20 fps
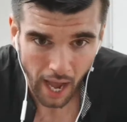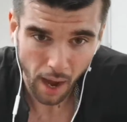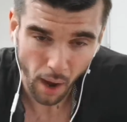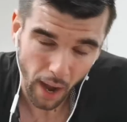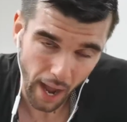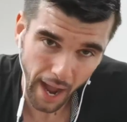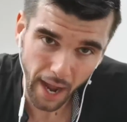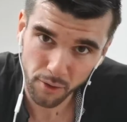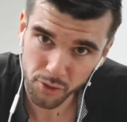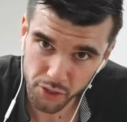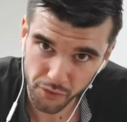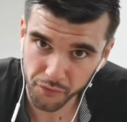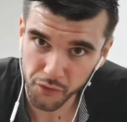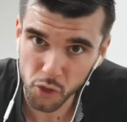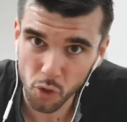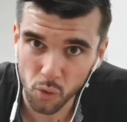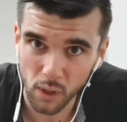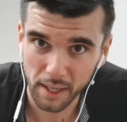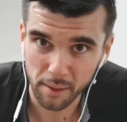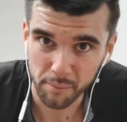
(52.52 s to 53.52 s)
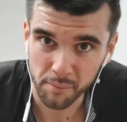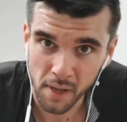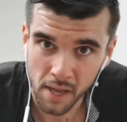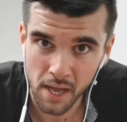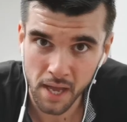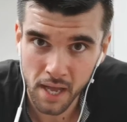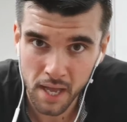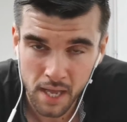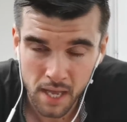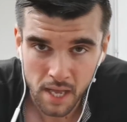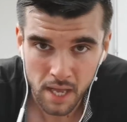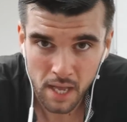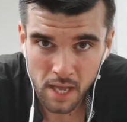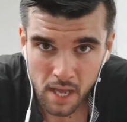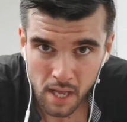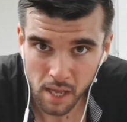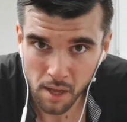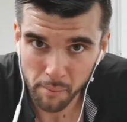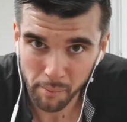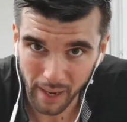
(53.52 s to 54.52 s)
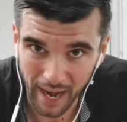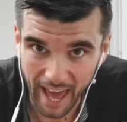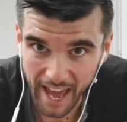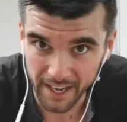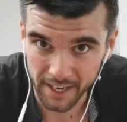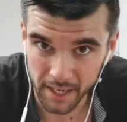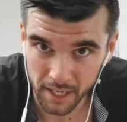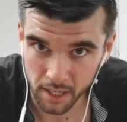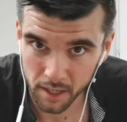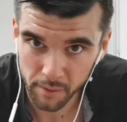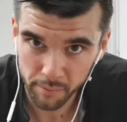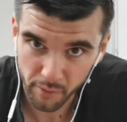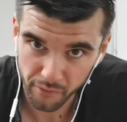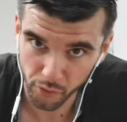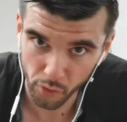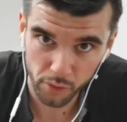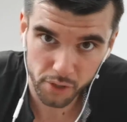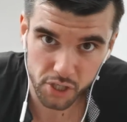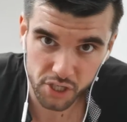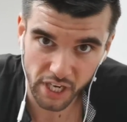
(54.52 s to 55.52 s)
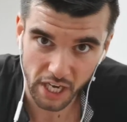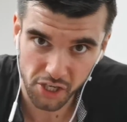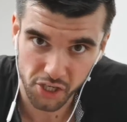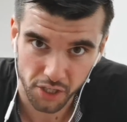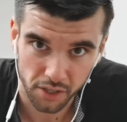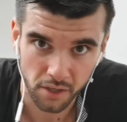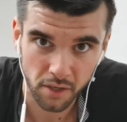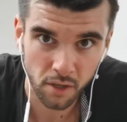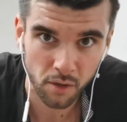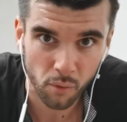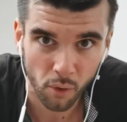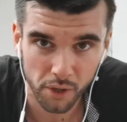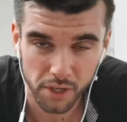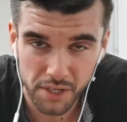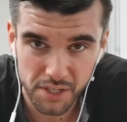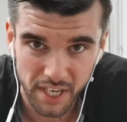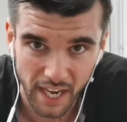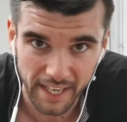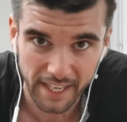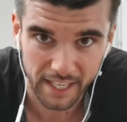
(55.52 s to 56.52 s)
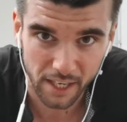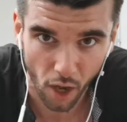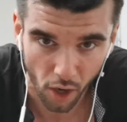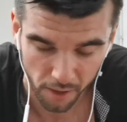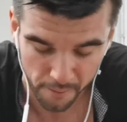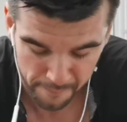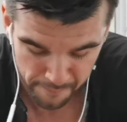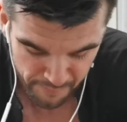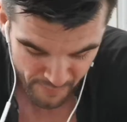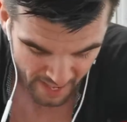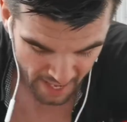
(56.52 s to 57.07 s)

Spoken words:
how's your fueling plan before the session? What are you taking on?